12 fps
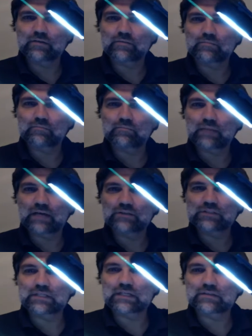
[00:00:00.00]

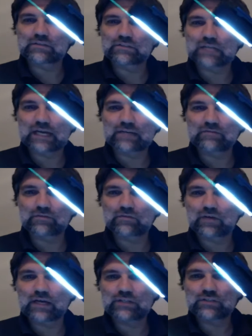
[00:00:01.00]
mounted on the side of the
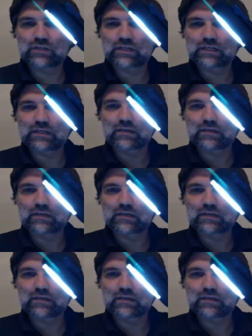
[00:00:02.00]
flashlight.